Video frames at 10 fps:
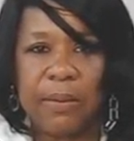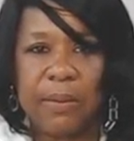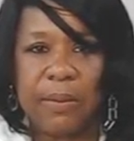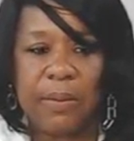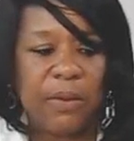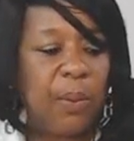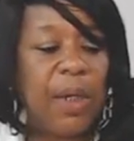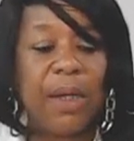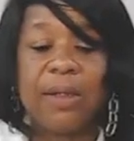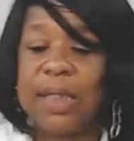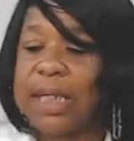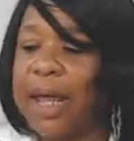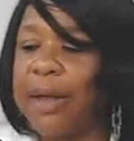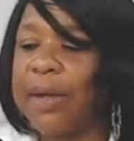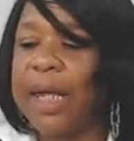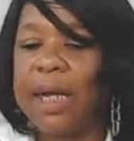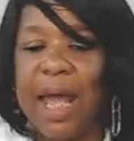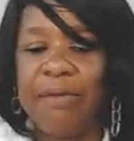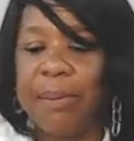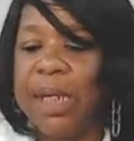So we're going to sit down and have
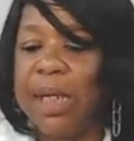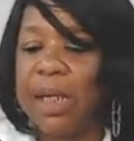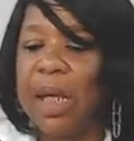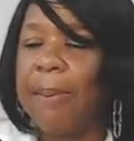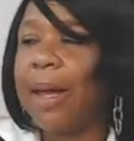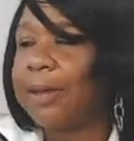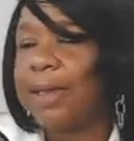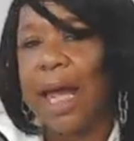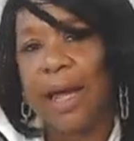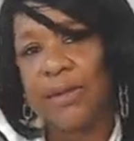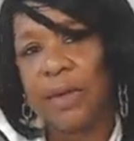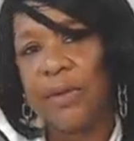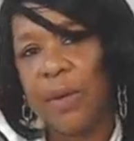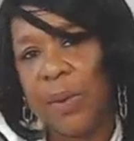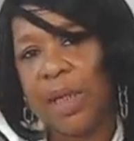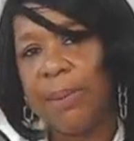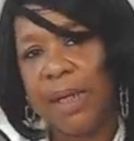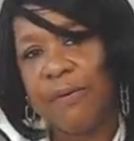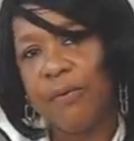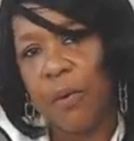a meeting about stocks so that we can be
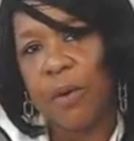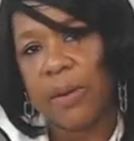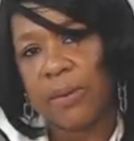informed.